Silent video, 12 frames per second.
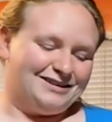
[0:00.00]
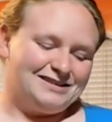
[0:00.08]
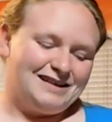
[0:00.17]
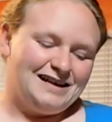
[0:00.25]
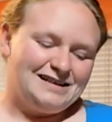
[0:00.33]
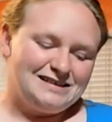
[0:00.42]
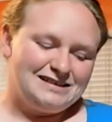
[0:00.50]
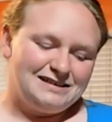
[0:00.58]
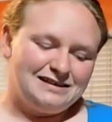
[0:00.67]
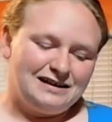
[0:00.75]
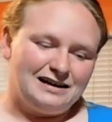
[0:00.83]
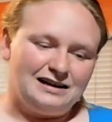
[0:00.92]
taste
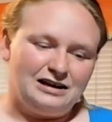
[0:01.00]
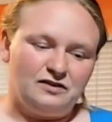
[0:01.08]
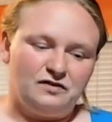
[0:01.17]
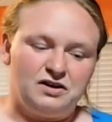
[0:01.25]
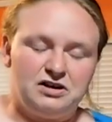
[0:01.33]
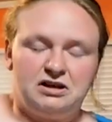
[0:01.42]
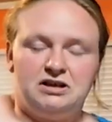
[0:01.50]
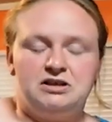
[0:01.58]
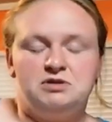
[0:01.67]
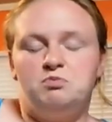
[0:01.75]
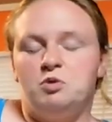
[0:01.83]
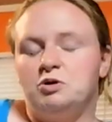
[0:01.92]
it, and if it
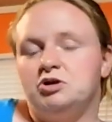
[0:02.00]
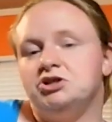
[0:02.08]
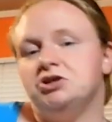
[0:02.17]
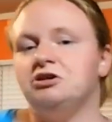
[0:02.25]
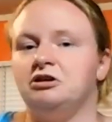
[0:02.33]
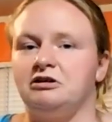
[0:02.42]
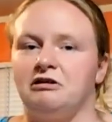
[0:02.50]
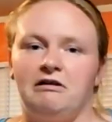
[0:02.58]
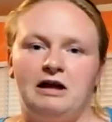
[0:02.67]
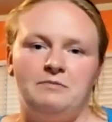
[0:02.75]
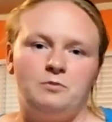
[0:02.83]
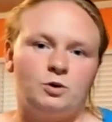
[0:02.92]
needs more sugar, I'll
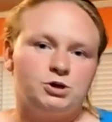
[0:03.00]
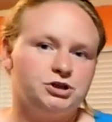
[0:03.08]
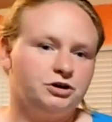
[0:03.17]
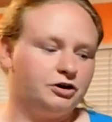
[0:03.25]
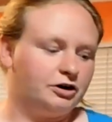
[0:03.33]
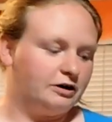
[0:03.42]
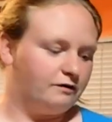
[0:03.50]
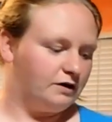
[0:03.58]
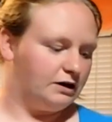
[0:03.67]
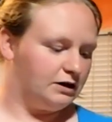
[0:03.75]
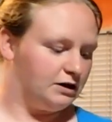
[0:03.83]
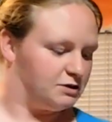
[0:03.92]
add more sugar. If
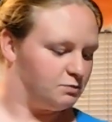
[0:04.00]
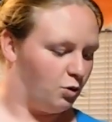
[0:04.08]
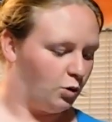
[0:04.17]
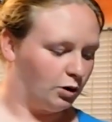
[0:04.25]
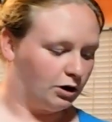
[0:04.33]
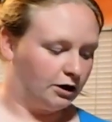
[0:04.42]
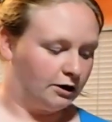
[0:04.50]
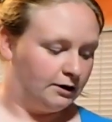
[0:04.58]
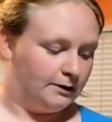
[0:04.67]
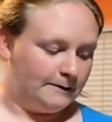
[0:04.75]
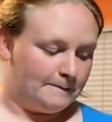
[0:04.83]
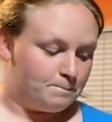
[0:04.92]
it needs more
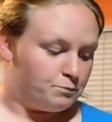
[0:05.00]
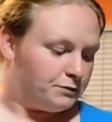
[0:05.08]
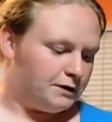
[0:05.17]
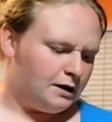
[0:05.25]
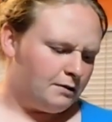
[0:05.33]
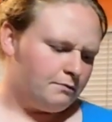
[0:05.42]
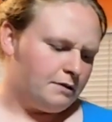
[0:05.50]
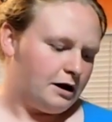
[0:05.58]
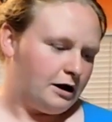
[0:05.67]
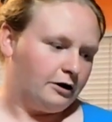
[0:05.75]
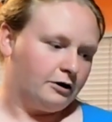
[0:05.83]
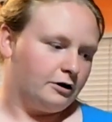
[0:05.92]

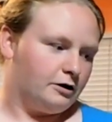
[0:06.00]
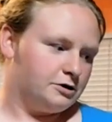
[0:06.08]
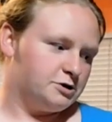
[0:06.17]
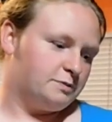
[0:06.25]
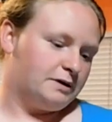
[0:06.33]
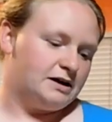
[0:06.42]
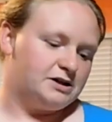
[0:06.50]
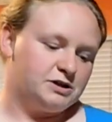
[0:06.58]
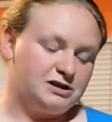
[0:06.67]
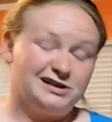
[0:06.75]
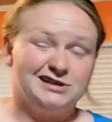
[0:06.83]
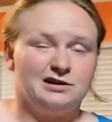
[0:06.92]
nutmeg or allspice,
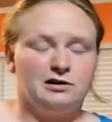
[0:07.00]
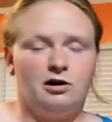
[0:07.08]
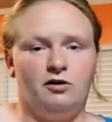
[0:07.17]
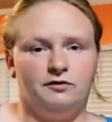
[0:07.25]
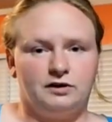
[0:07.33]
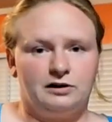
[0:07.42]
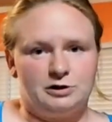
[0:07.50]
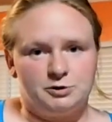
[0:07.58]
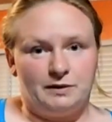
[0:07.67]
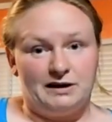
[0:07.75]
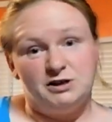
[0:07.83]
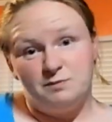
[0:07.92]
it doesn't call for
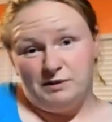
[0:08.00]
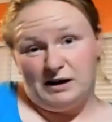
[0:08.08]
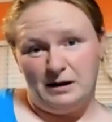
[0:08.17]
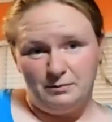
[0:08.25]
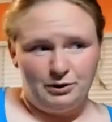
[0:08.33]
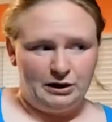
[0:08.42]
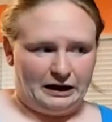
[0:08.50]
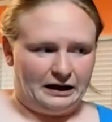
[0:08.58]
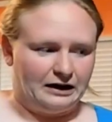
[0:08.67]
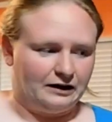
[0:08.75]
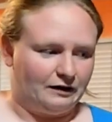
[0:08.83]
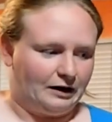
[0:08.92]
allspice, but I'm putting it
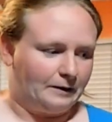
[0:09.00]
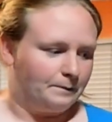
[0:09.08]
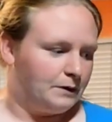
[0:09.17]
in there.